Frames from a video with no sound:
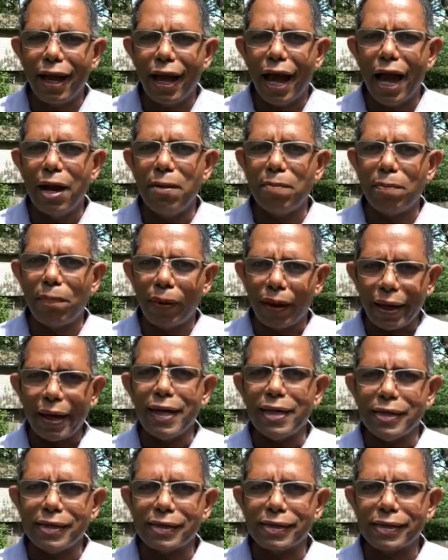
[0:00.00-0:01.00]
And
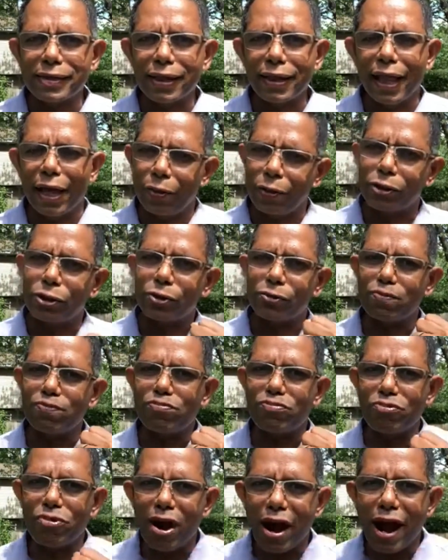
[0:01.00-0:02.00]
please, let us
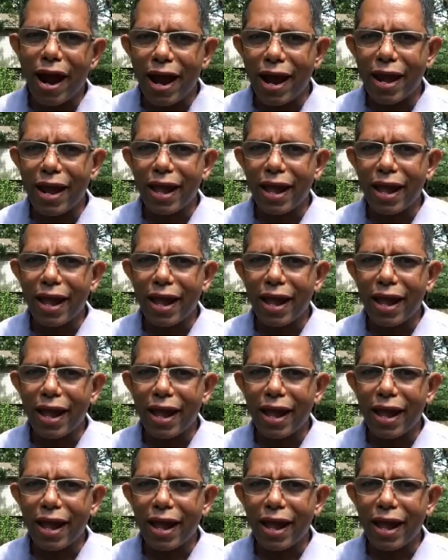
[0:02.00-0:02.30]
pray.